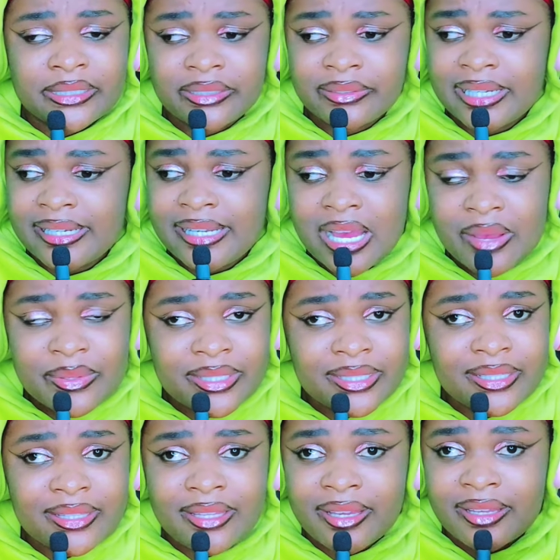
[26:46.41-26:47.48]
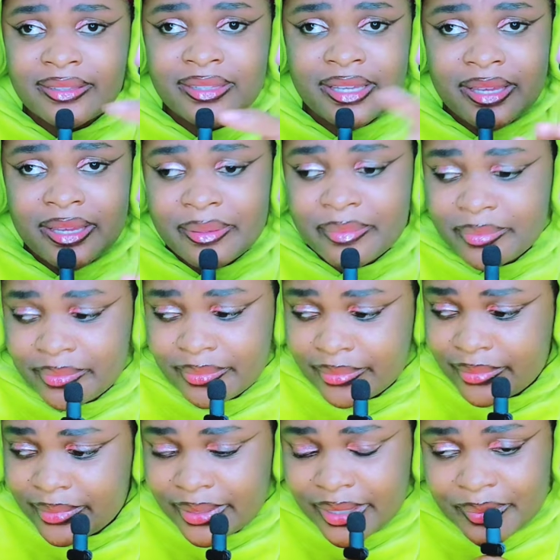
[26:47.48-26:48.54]
You can now see the
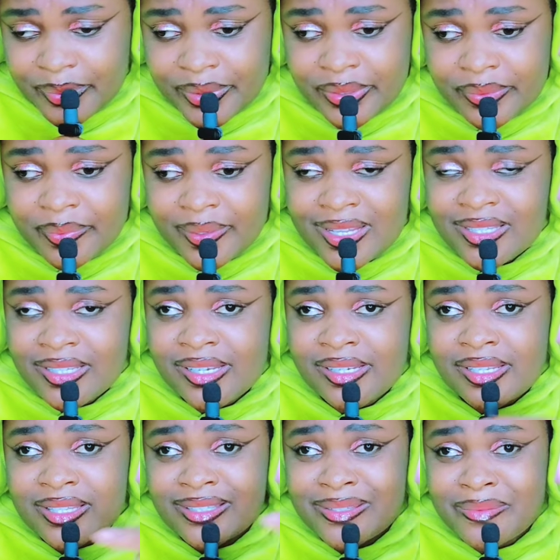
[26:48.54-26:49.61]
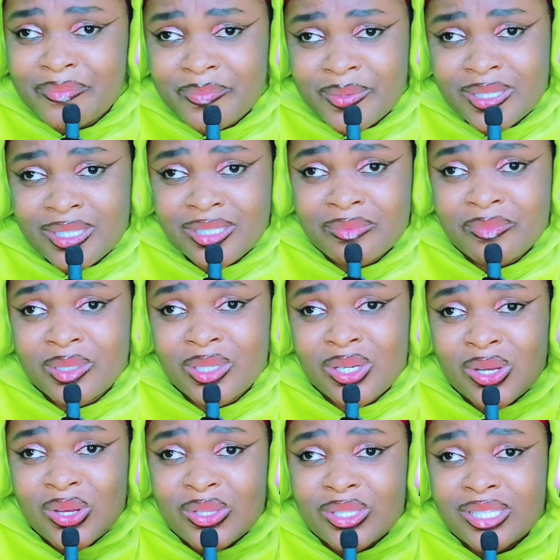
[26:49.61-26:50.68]
deputy president is impeached,
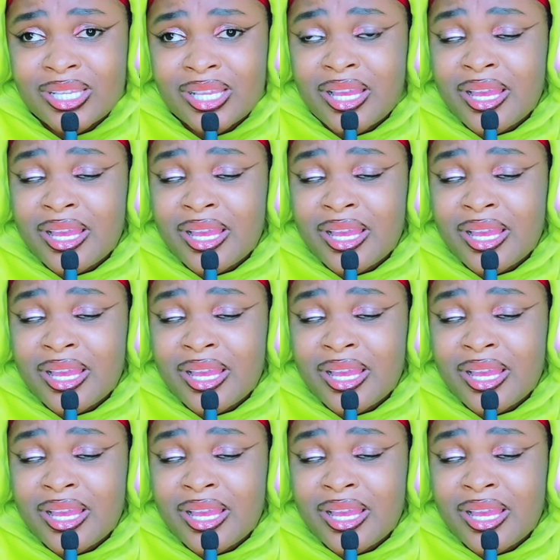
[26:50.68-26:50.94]
because